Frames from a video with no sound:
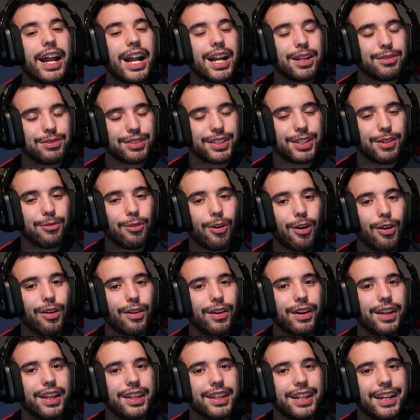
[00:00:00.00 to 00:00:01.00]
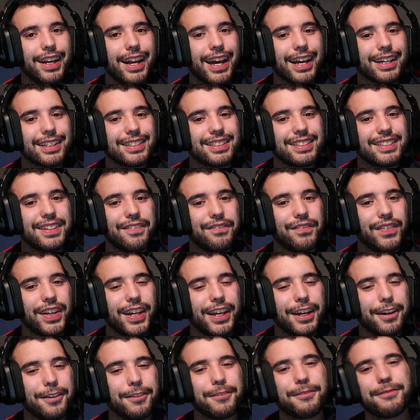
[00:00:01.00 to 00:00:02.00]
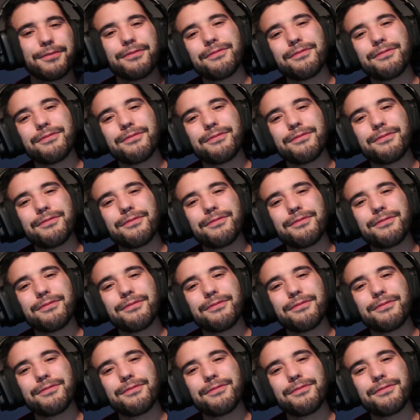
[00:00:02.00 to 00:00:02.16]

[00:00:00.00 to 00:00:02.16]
And I will see you all in the next video.